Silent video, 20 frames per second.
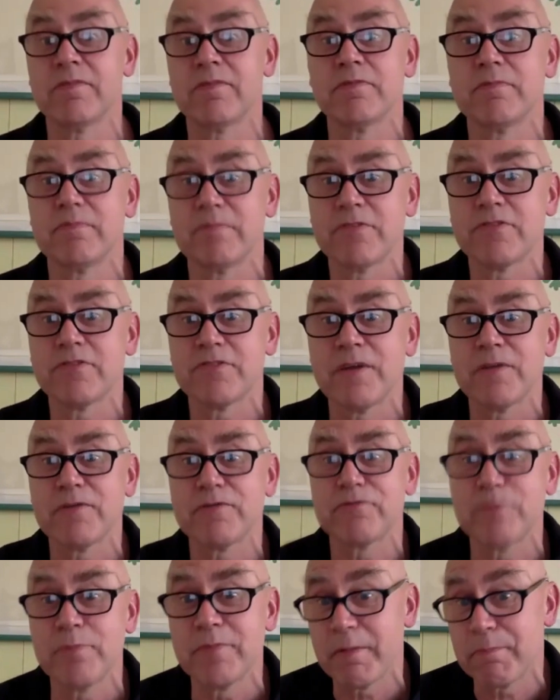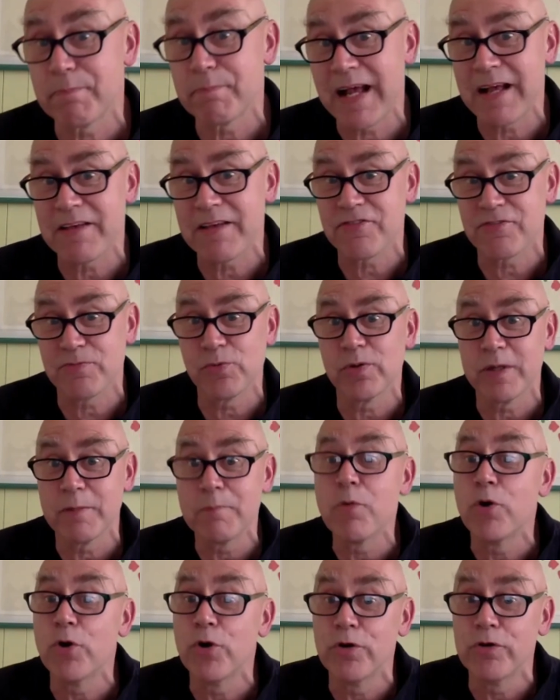stuff from their past will
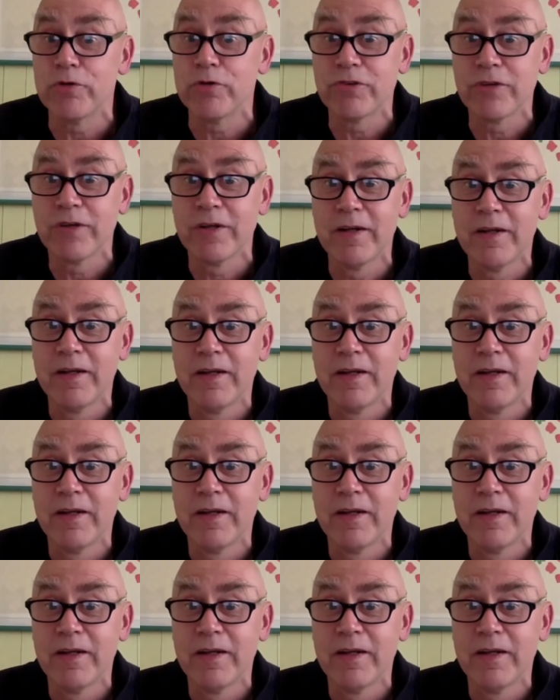emerge.